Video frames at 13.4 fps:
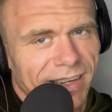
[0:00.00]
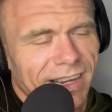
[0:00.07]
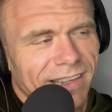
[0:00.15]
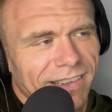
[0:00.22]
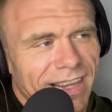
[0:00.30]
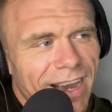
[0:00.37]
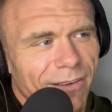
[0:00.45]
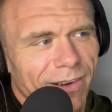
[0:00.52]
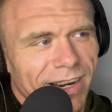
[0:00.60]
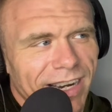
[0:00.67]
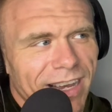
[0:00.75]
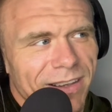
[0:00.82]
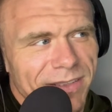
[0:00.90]
and that
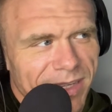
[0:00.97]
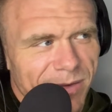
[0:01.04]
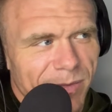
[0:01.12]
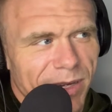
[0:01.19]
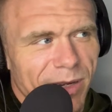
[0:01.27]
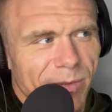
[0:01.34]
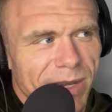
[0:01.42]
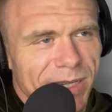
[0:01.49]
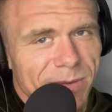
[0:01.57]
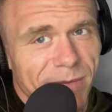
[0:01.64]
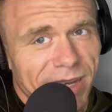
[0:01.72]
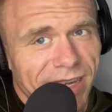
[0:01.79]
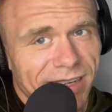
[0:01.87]
right now is going to be your
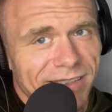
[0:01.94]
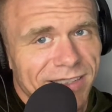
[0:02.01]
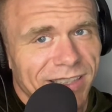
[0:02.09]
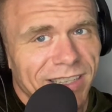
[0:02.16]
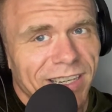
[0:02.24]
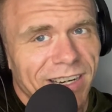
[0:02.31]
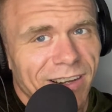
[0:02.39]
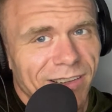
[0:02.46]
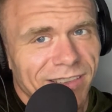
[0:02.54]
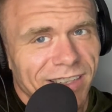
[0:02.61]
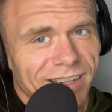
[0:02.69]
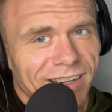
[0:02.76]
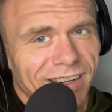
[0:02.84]
best bet to get
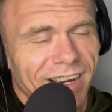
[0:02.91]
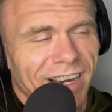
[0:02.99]
on there